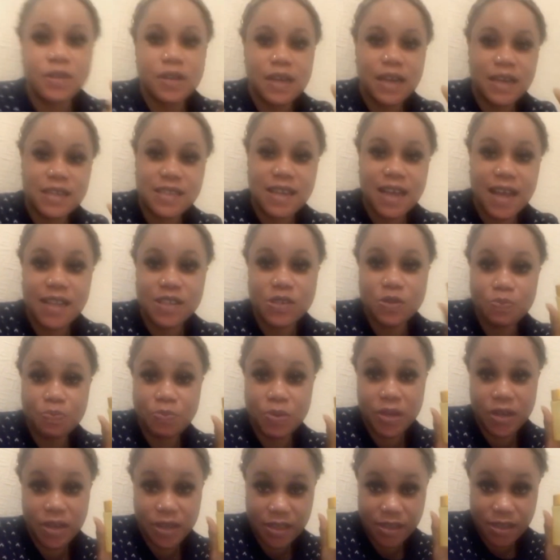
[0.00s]
guys i have to
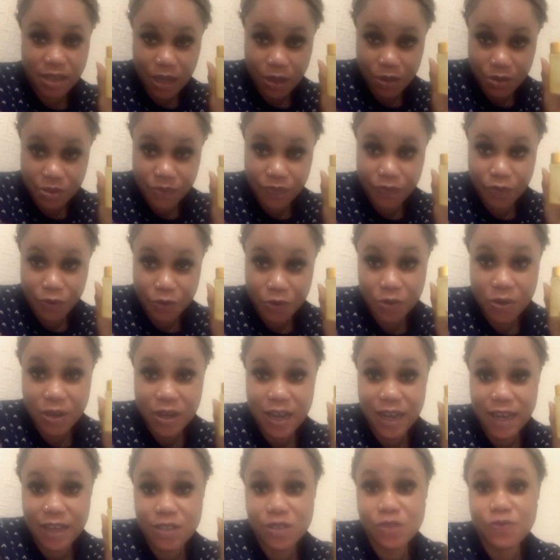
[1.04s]
peel it out for you
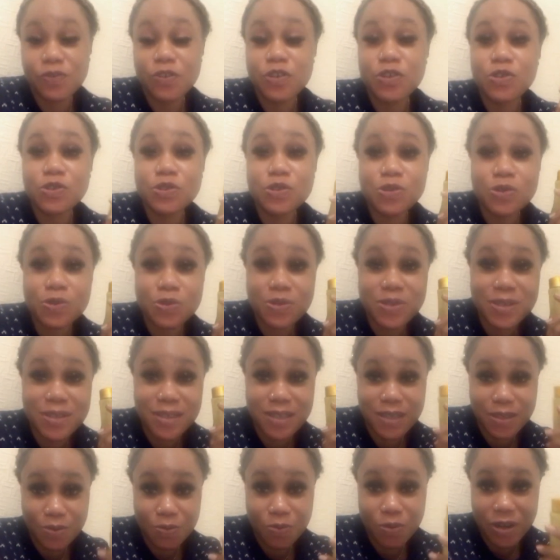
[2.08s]
guys for you to
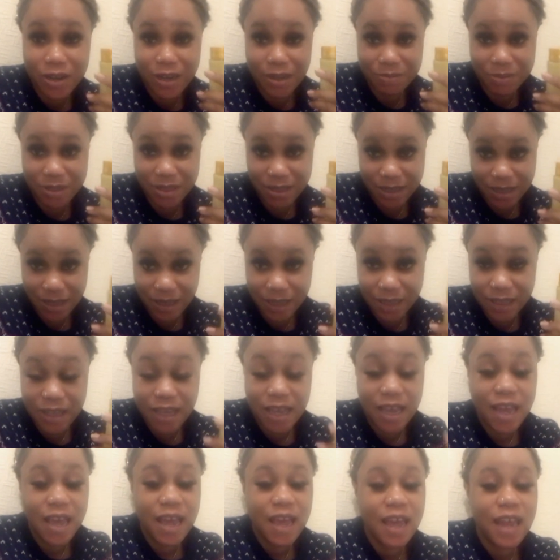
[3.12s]
see what i'm saying
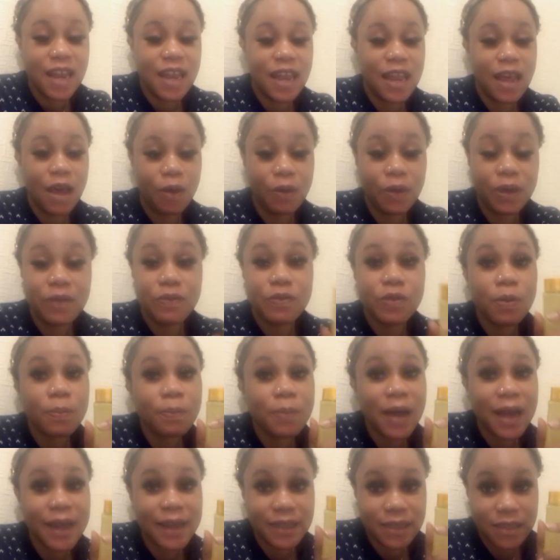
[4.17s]
now if you're
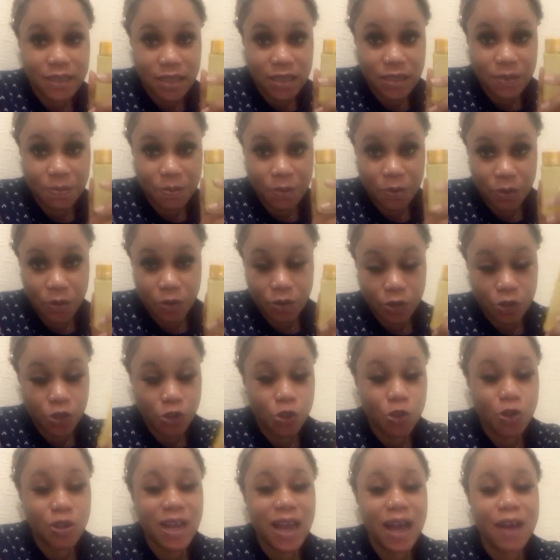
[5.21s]
buying this product you
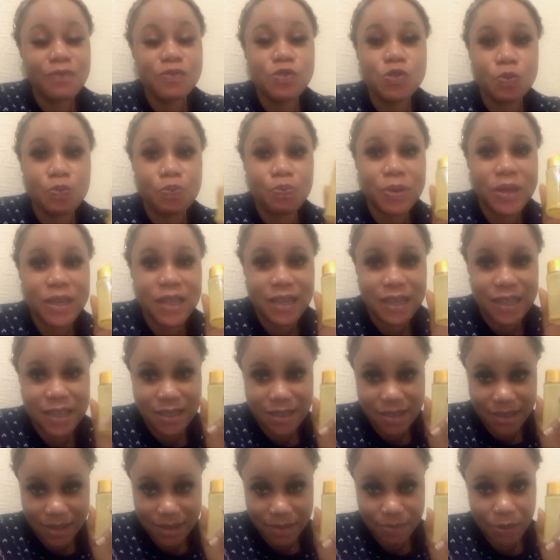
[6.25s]
don't have to peel it
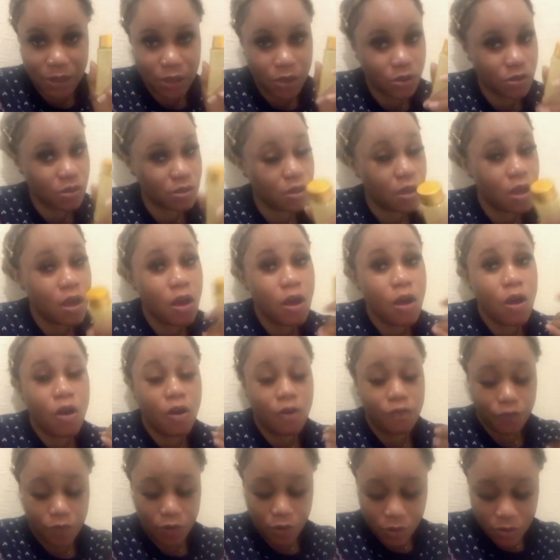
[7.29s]
because
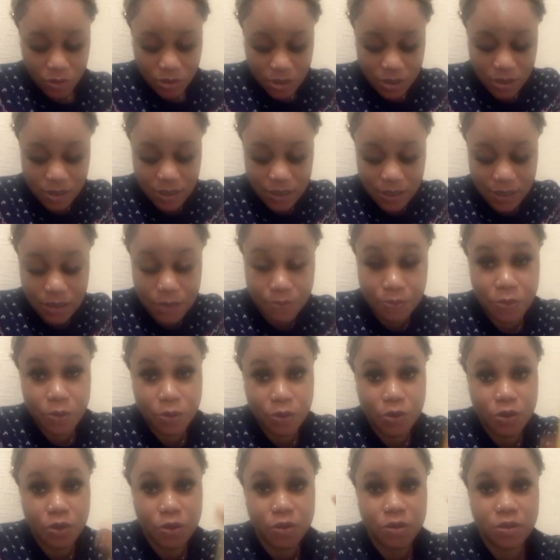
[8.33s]
of course this
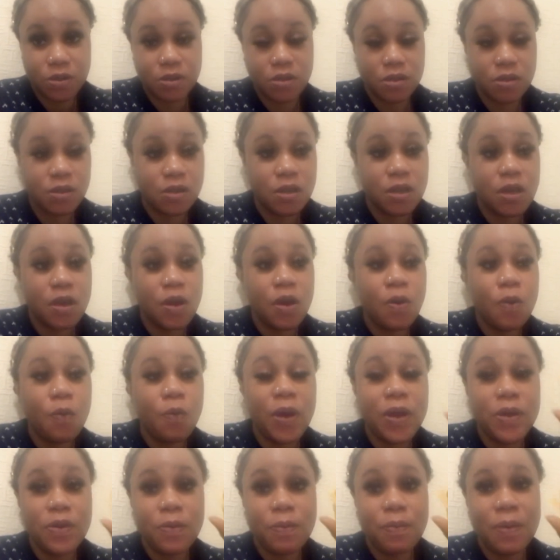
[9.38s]
product
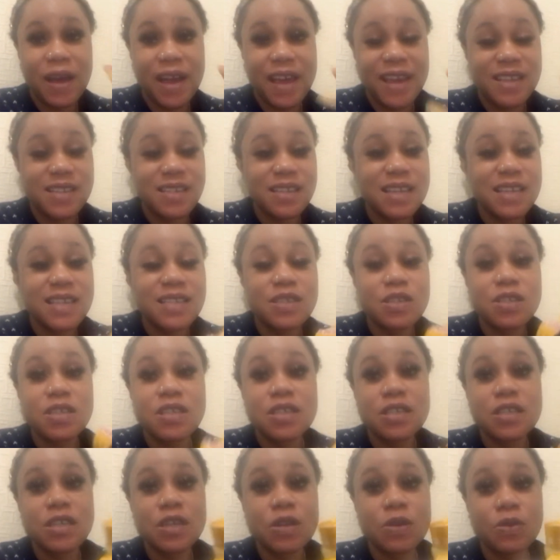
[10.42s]
when you buy it is
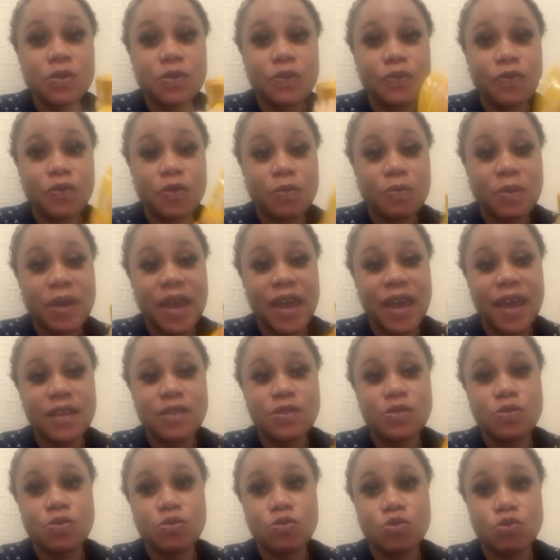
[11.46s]
sealed from head
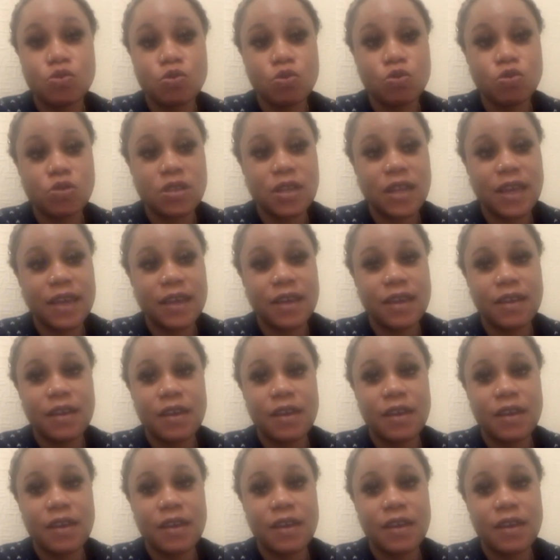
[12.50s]
to toes like